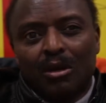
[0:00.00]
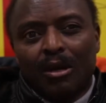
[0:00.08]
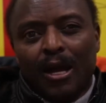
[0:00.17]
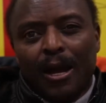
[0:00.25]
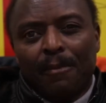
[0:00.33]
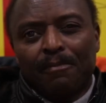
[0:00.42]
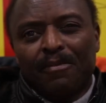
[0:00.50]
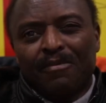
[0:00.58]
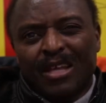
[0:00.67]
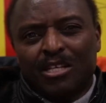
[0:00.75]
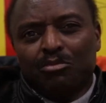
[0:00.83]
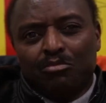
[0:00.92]

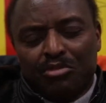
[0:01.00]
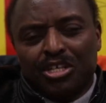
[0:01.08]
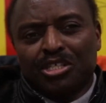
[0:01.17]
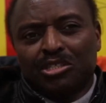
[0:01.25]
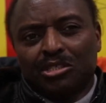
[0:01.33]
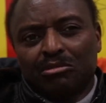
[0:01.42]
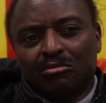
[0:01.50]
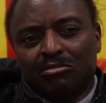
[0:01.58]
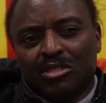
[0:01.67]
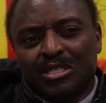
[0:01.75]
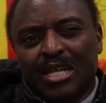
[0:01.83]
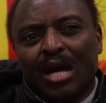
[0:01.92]
that brings
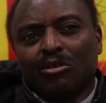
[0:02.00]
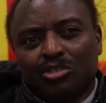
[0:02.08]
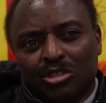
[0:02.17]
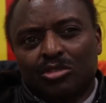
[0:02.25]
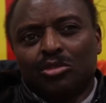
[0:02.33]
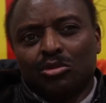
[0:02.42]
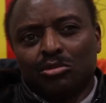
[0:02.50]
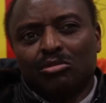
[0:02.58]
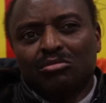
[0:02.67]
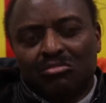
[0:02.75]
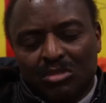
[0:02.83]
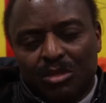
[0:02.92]
doubt to
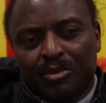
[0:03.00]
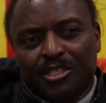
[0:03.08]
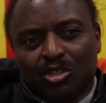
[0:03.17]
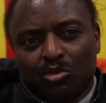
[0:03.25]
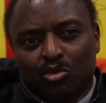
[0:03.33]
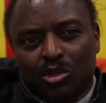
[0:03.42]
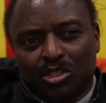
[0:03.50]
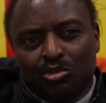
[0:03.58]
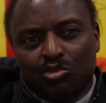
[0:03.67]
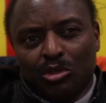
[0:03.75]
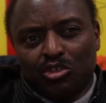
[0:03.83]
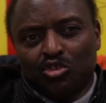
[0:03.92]
the person who wants
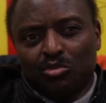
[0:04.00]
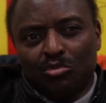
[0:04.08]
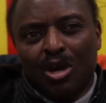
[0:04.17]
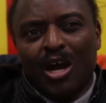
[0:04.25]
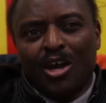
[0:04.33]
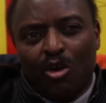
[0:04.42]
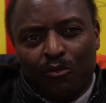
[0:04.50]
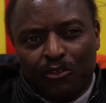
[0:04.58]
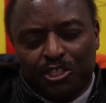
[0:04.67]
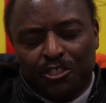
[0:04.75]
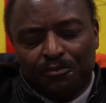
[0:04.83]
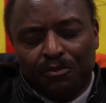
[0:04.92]
to assume higher
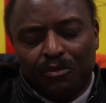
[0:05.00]
office.